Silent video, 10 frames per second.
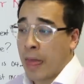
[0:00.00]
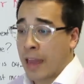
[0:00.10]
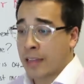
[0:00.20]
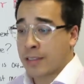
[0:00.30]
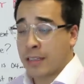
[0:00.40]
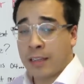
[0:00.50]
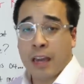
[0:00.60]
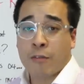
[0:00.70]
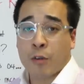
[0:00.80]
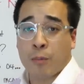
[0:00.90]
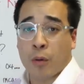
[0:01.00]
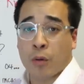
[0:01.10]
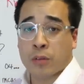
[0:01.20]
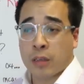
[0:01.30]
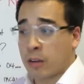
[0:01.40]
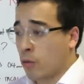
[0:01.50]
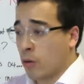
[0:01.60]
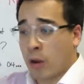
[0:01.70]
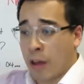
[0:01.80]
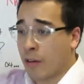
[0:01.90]
And in that report,
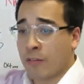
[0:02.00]
it'll have